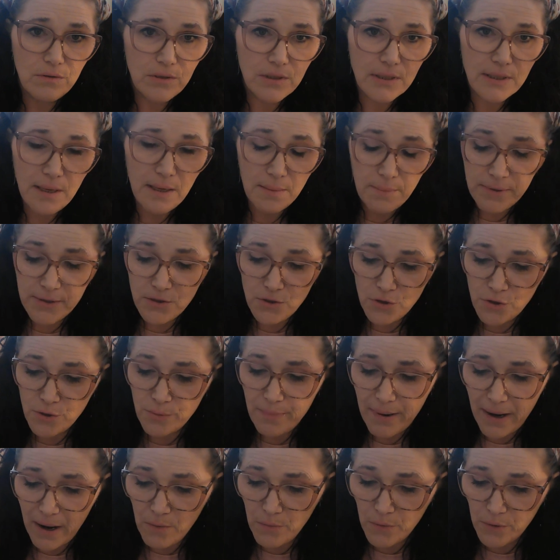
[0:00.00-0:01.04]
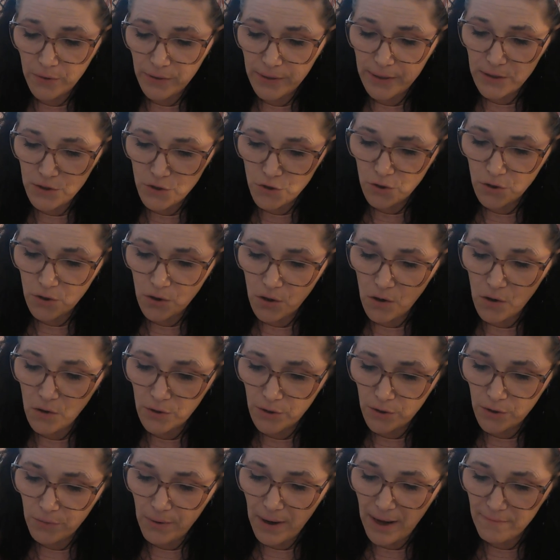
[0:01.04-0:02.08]
step into your power. It's your call.
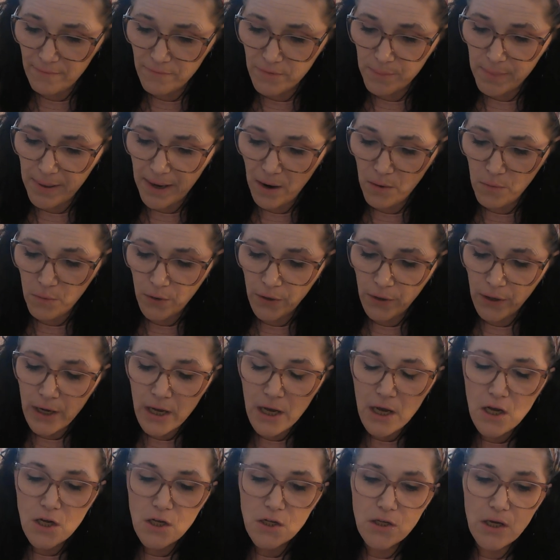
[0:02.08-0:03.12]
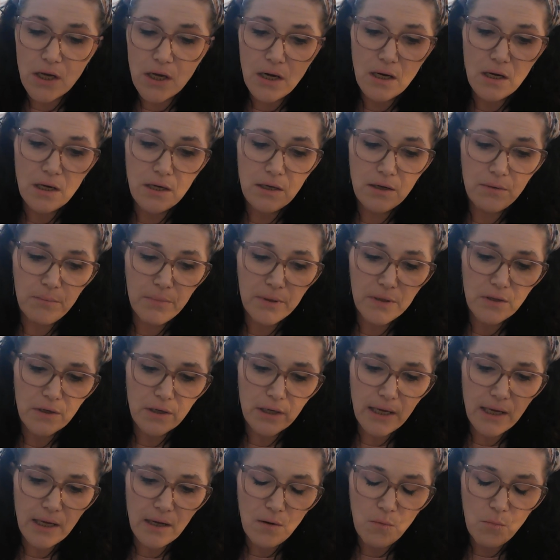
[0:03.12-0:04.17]
You have the power. Uh, but the
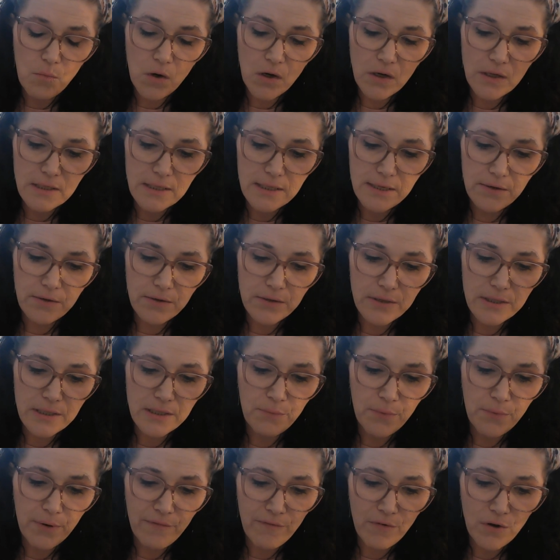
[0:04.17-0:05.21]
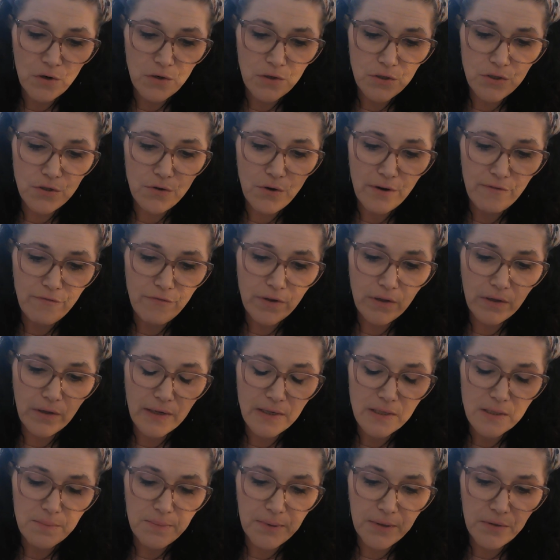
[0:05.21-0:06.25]
King of Wands here is in reverse. So I feel
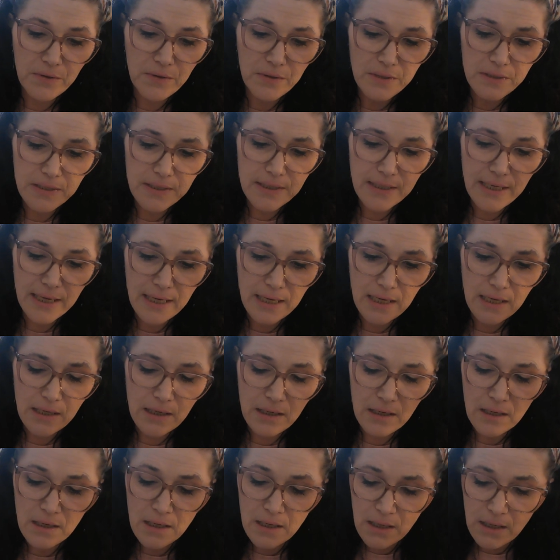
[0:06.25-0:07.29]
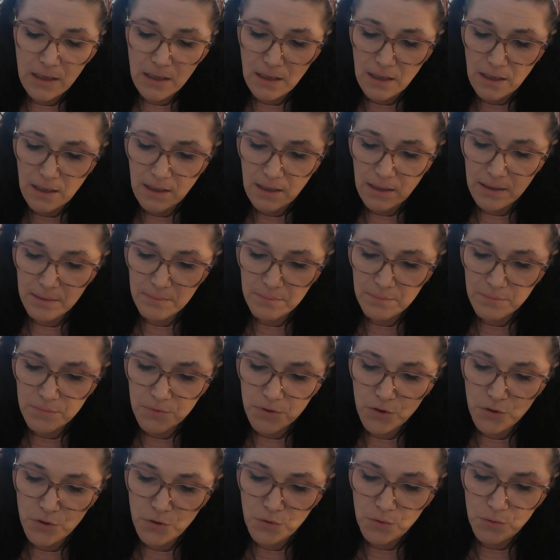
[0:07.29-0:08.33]
like Spirit is saying um,
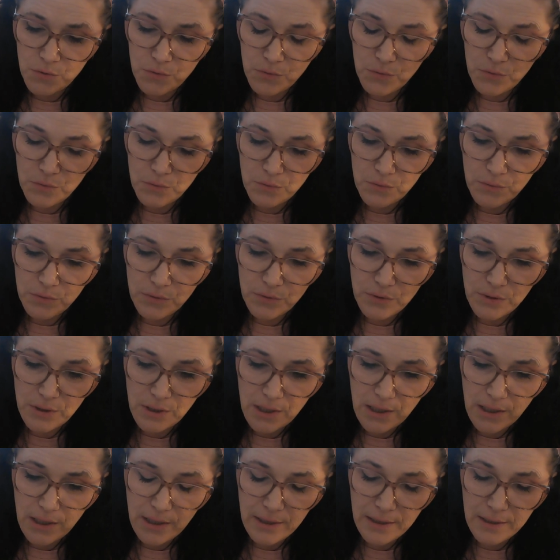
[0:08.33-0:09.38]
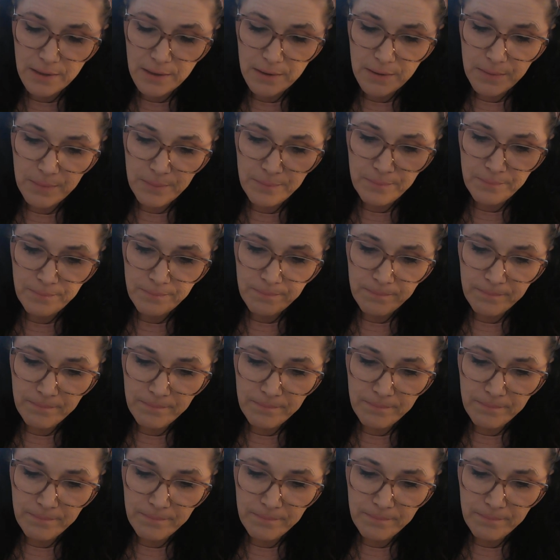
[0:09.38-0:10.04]
to um,